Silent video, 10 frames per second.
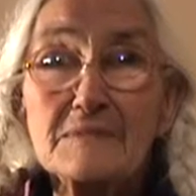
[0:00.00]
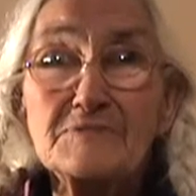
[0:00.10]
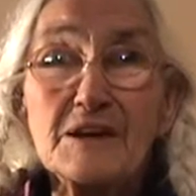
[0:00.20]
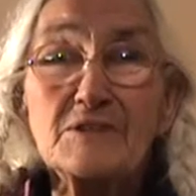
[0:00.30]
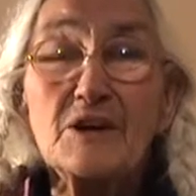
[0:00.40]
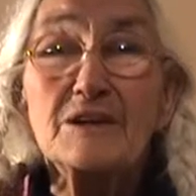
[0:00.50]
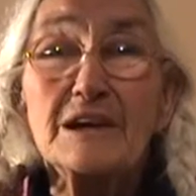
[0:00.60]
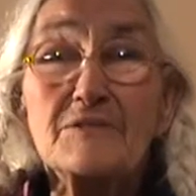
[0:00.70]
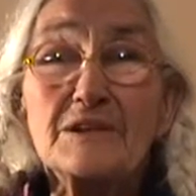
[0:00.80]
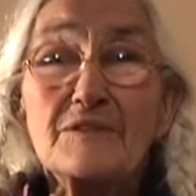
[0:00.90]
and nearly
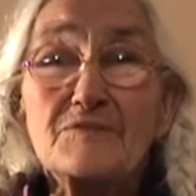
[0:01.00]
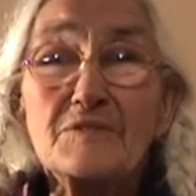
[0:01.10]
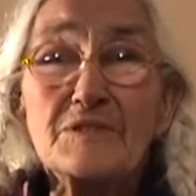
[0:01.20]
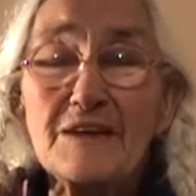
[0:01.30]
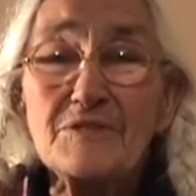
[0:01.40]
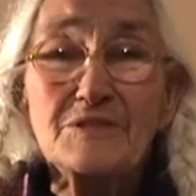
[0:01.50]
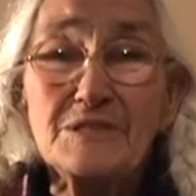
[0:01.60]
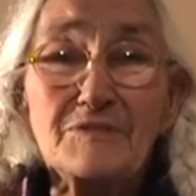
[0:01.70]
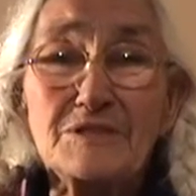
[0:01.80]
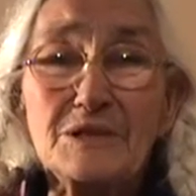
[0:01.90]

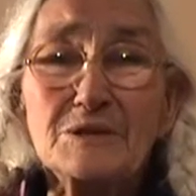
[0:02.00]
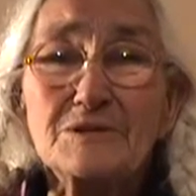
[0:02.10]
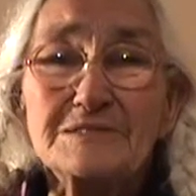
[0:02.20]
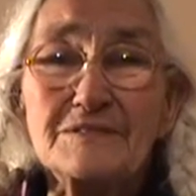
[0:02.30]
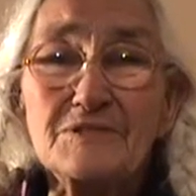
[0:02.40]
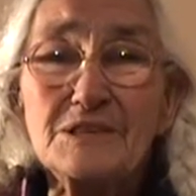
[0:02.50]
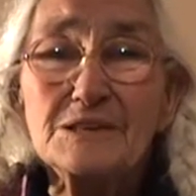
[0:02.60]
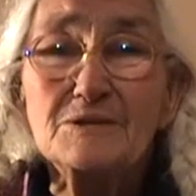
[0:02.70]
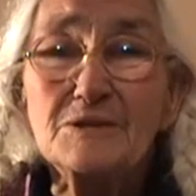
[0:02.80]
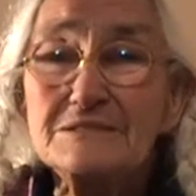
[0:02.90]

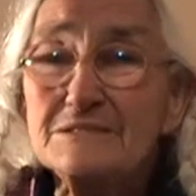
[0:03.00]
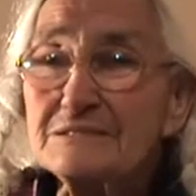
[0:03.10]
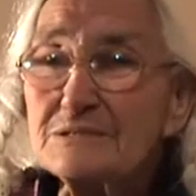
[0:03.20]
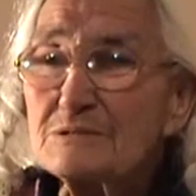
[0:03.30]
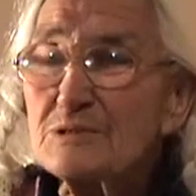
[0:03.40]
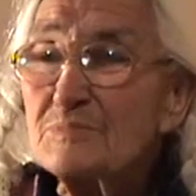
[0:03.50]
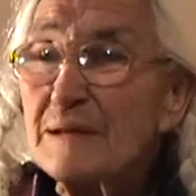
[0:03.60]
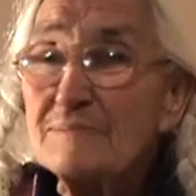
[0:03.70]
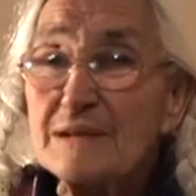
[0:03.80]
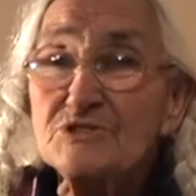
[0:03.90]
everything you could
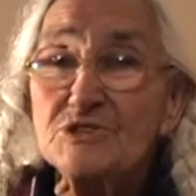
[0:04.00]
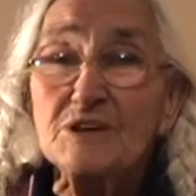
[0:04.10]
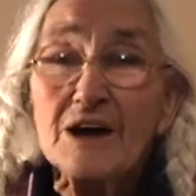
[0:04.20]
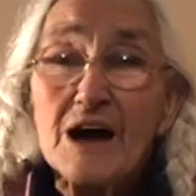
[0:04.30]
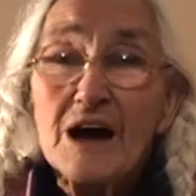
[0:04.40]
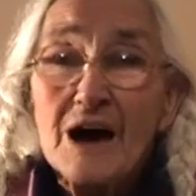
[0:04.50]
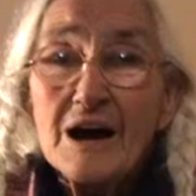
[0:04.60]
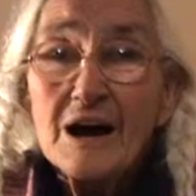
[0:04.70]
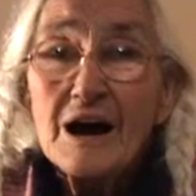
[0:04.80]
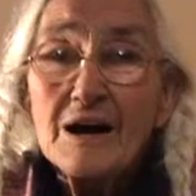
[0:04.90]
mention,
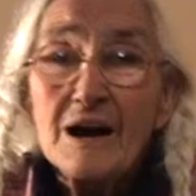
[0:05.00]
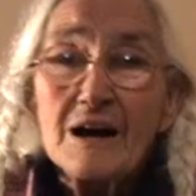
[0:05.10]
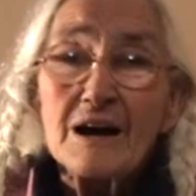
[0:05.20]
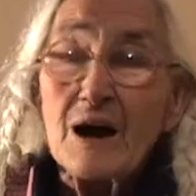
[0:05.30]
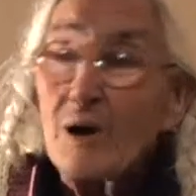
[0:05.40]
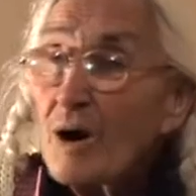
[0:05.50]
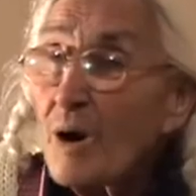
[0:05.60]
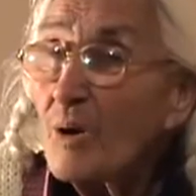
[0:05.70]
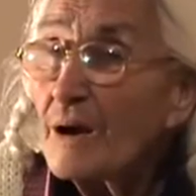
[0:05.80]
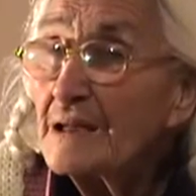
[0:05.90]

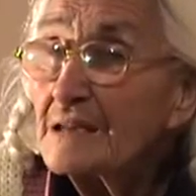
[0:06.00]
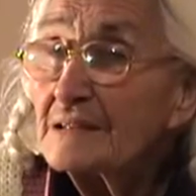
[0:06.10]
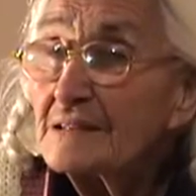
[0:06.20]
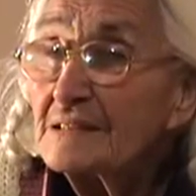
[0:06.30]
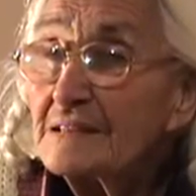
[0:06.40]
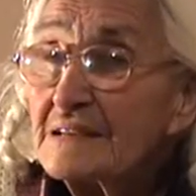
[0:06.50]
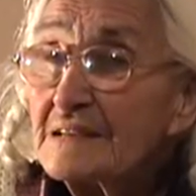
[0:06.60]
hoeing and